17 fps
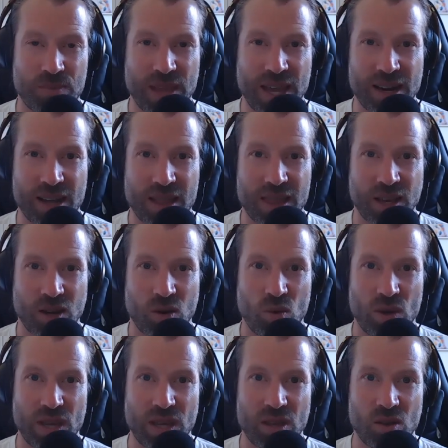And I think
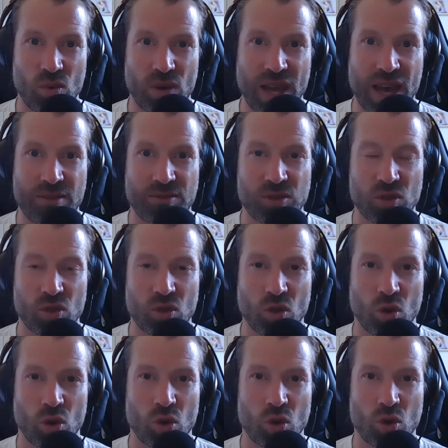we we have to
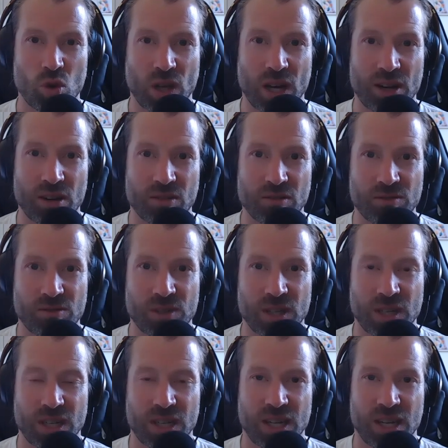all kind of
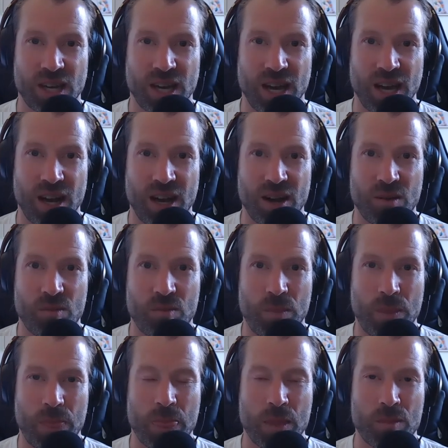
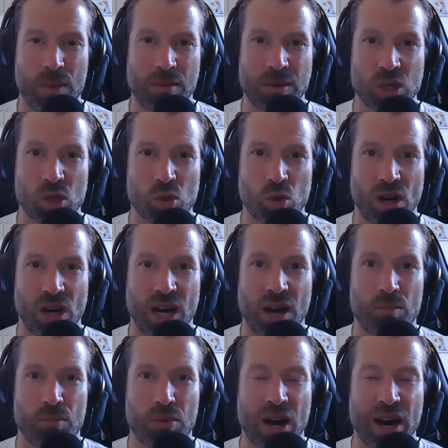um, maybe swallow our
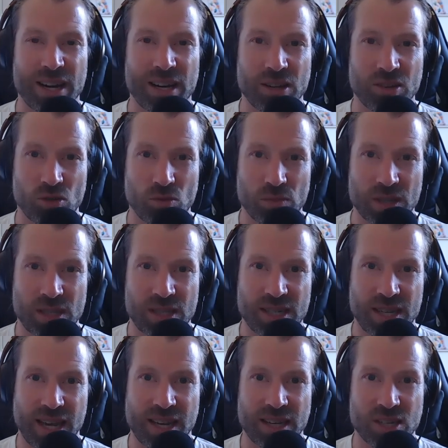pride a little bit
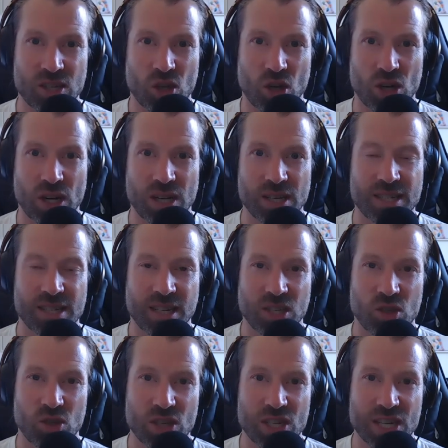and start listening
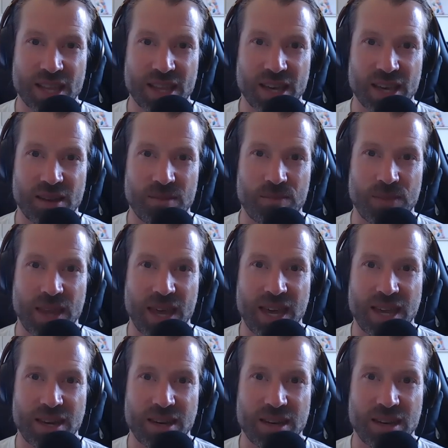to each other
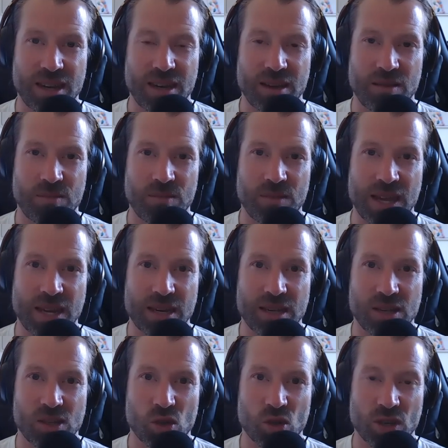and um,
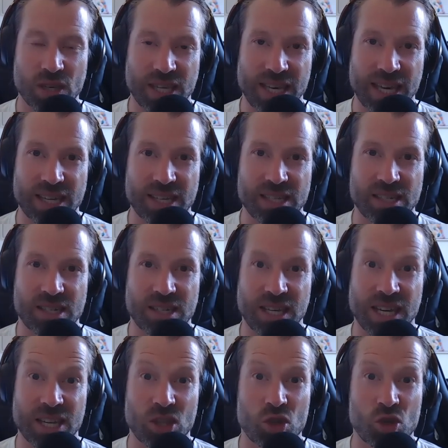and sort of get
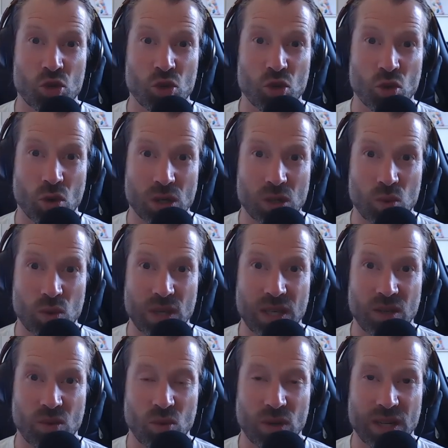get through what
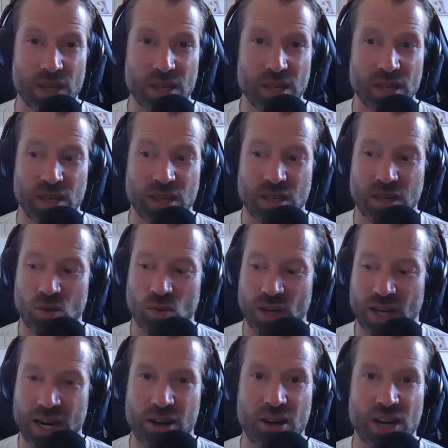we we're we're
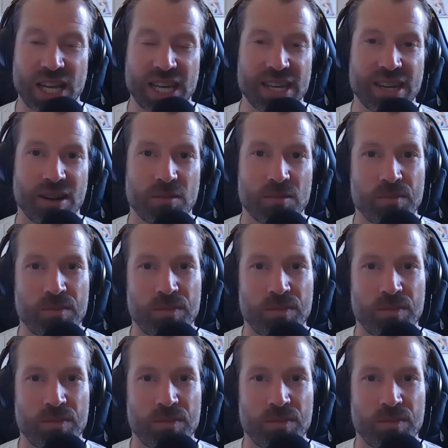currently in.